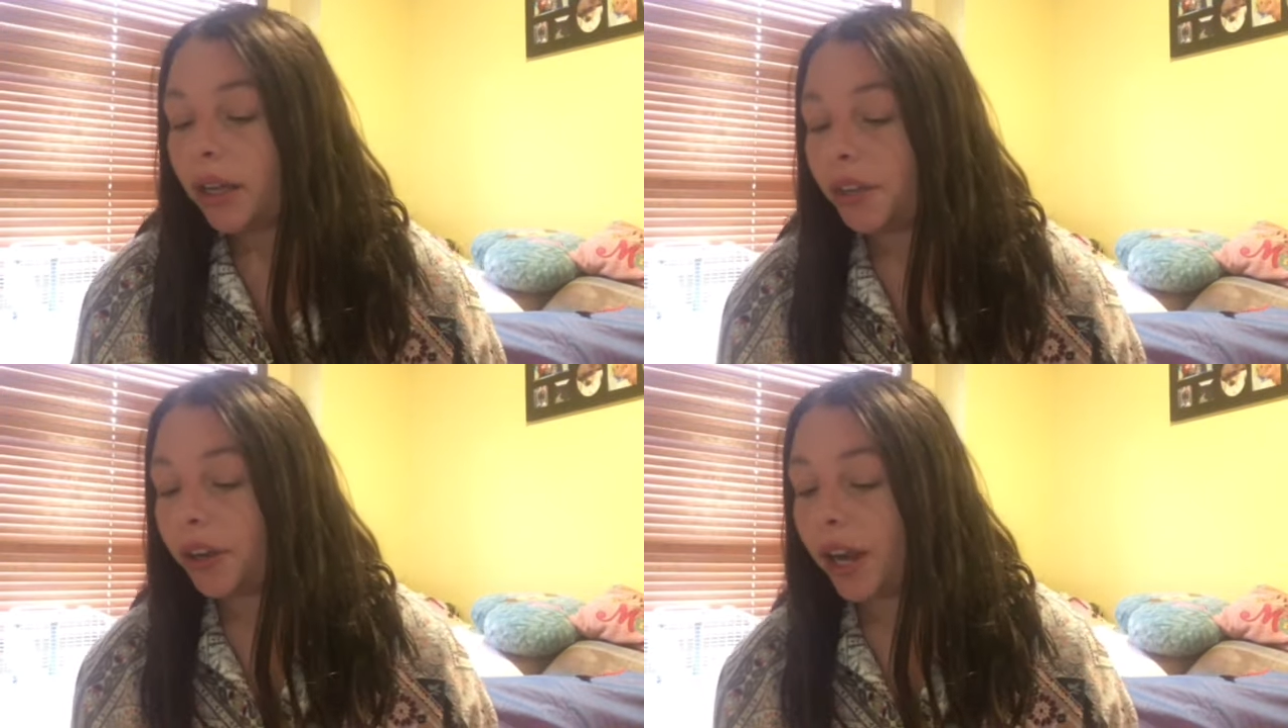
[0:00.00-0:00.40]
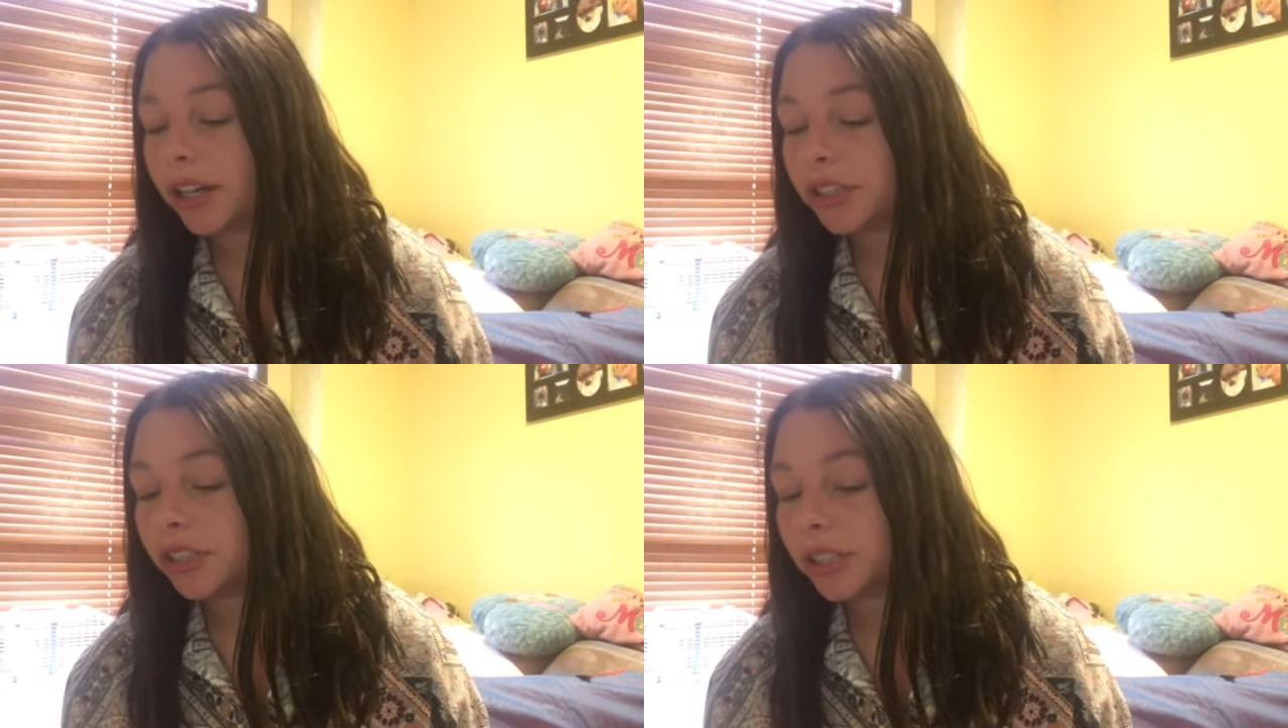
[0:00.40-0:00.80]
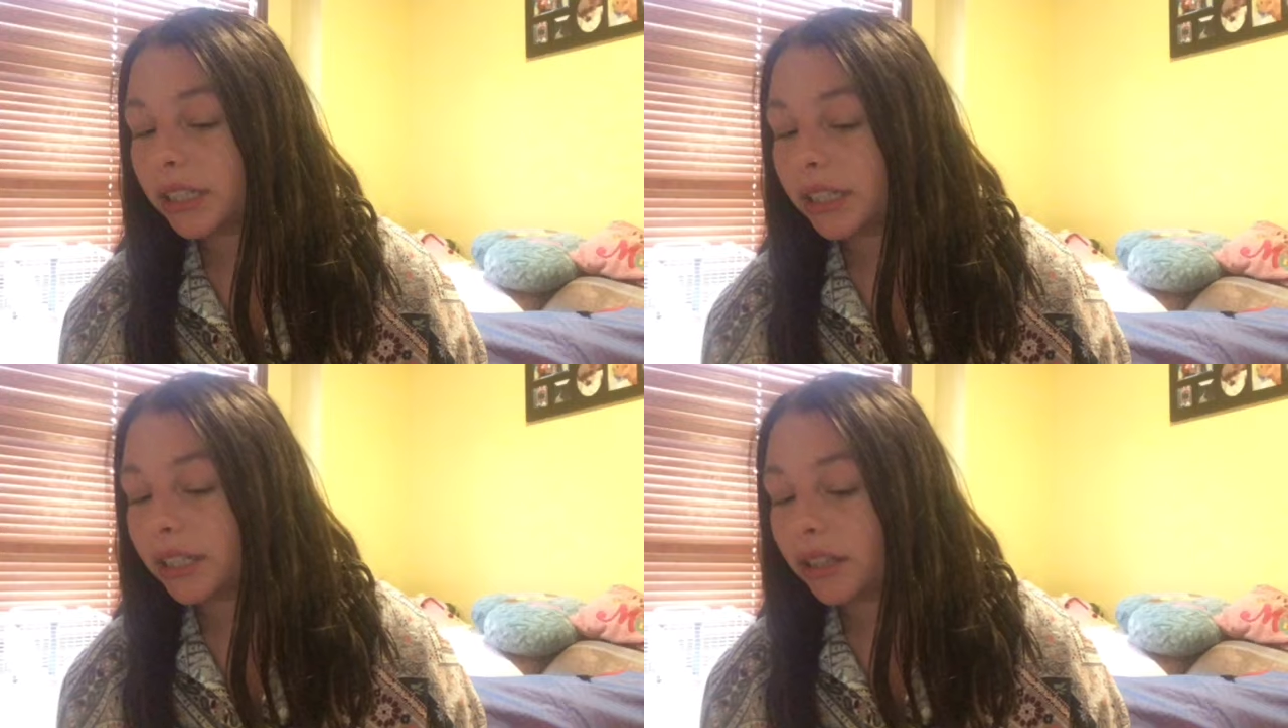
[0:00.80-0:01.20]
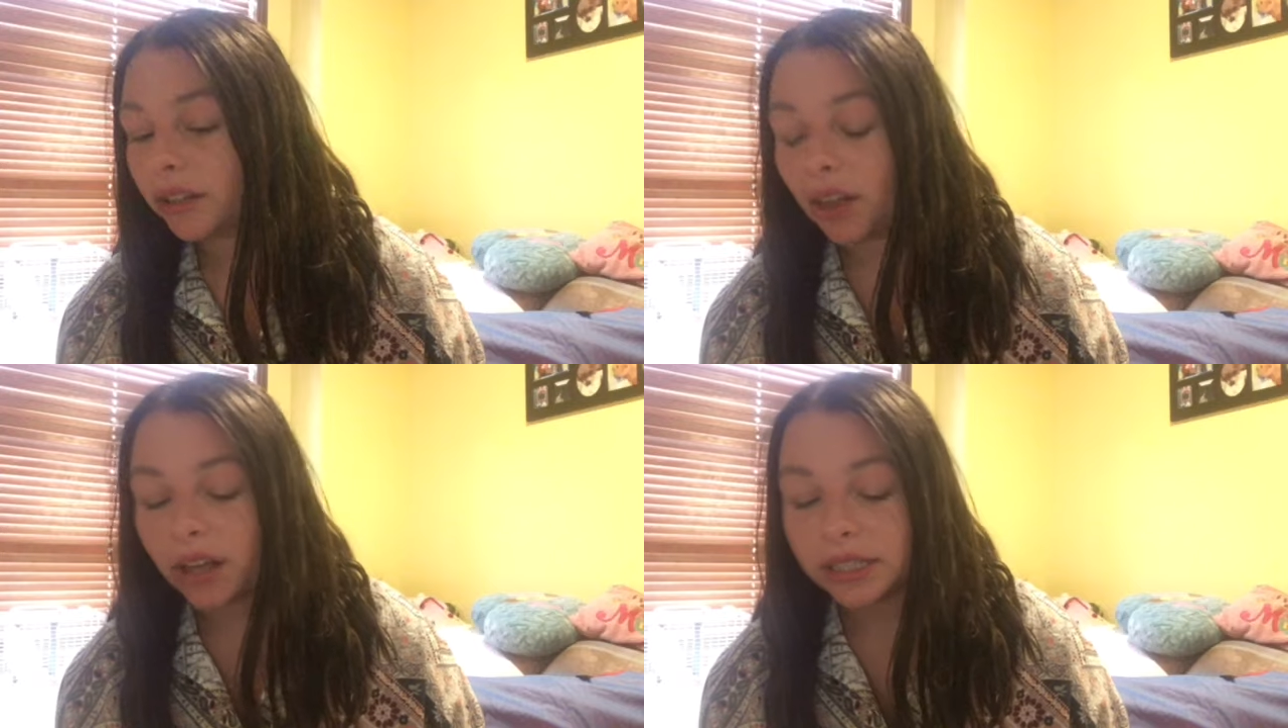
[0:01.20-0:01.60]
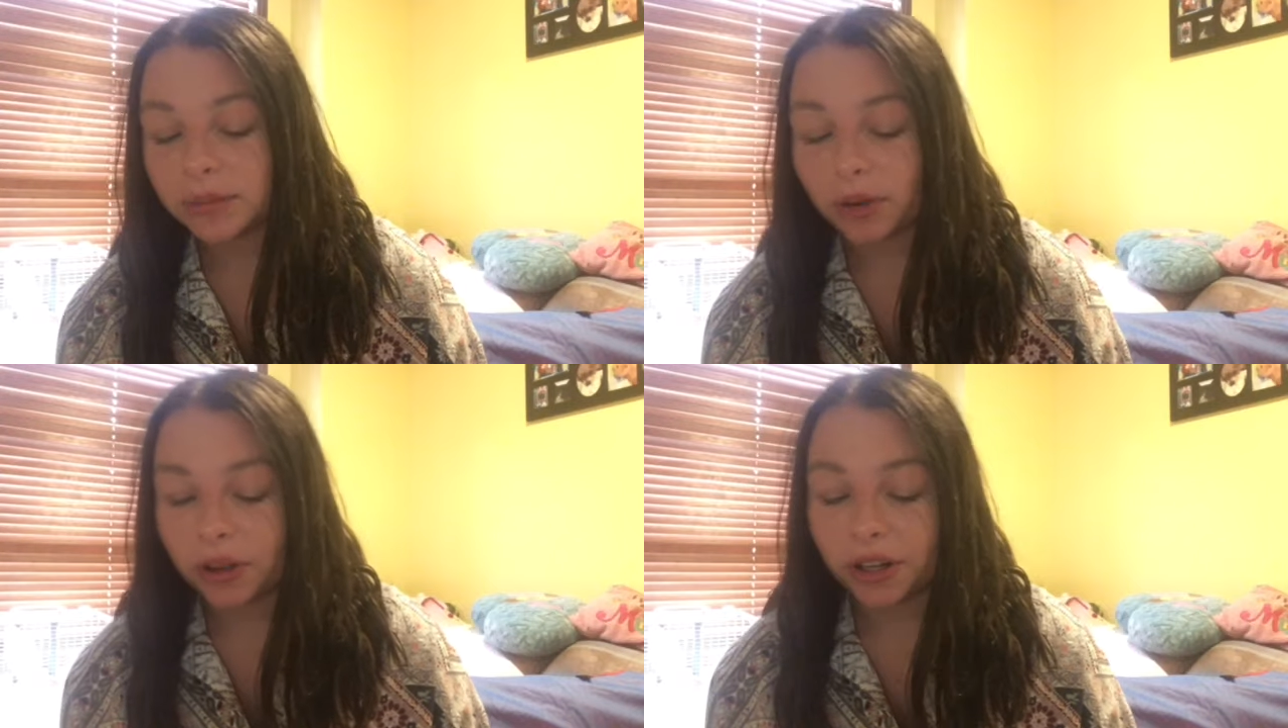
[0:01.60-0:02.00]
They're actually a lot
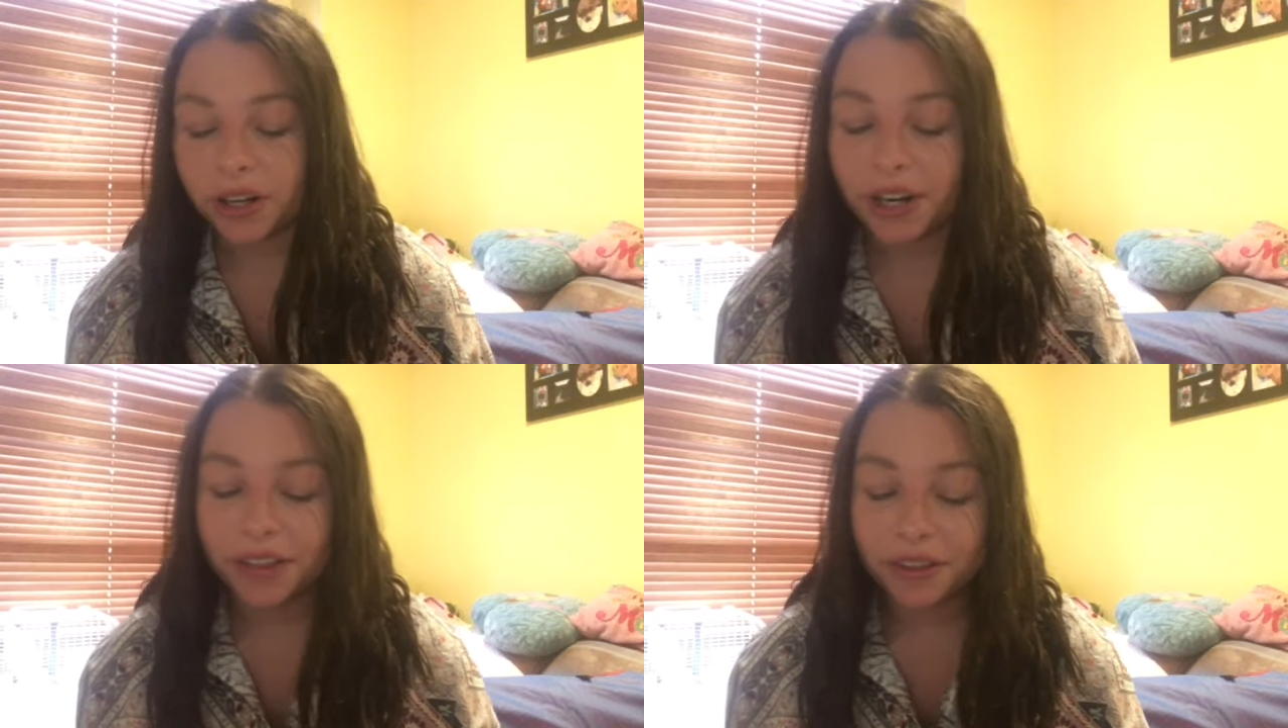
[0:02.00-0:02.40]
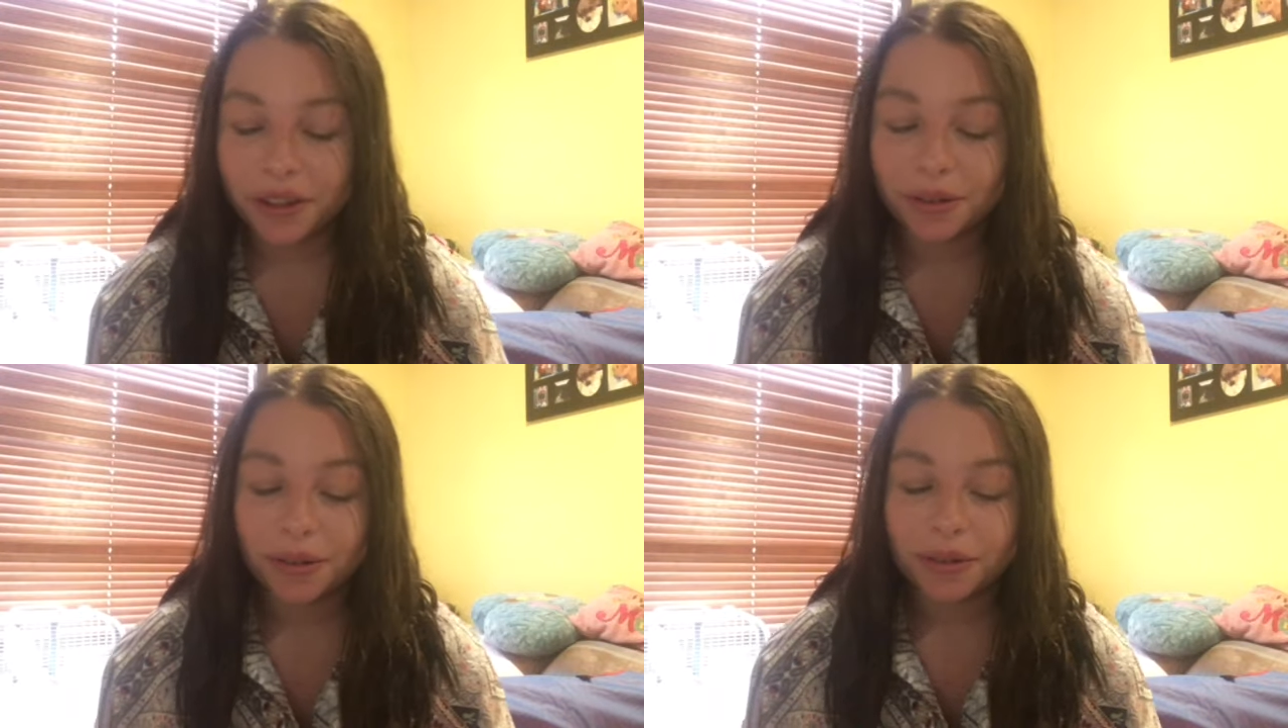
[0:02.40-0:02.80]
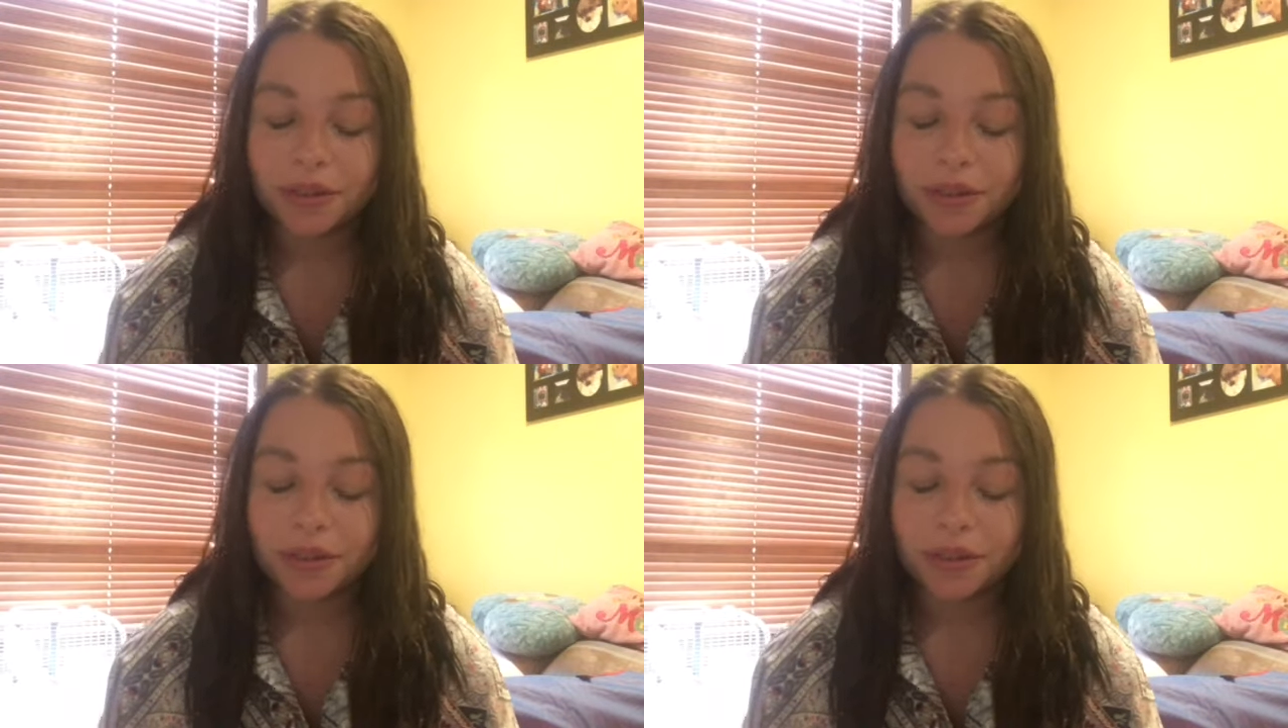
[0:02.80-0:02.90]
smaller, and